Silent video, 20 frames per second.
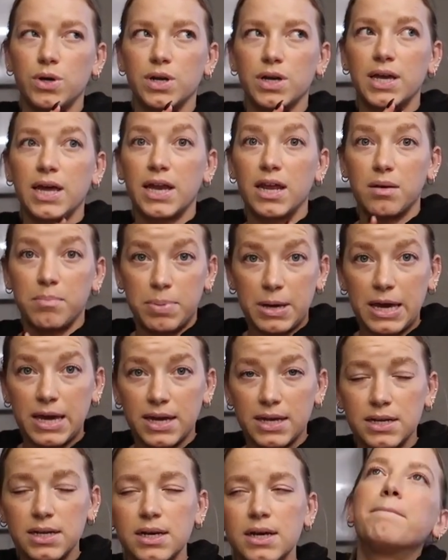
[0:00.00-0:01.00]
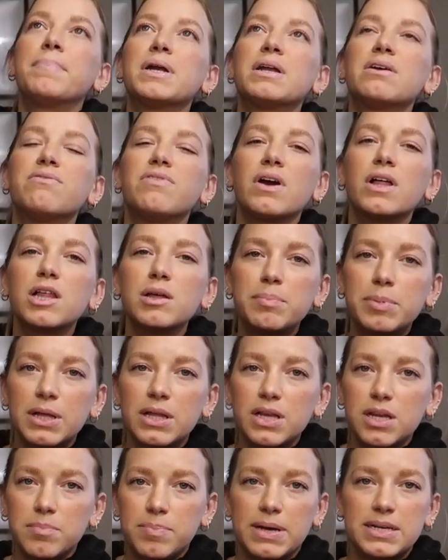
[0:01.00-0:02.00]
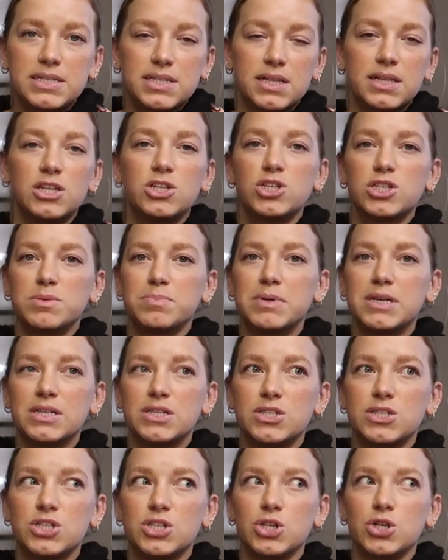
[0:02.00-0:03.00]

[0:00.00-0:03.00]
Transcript: getting paid. But availability basically just means